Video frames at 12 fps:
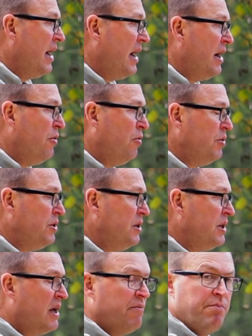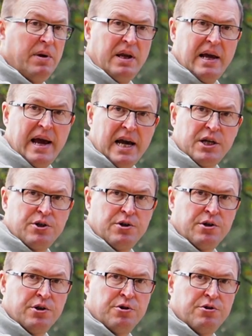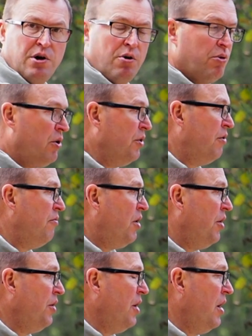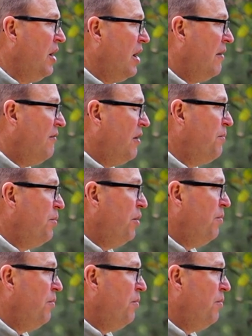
in order to give me extra control on the rod, if I put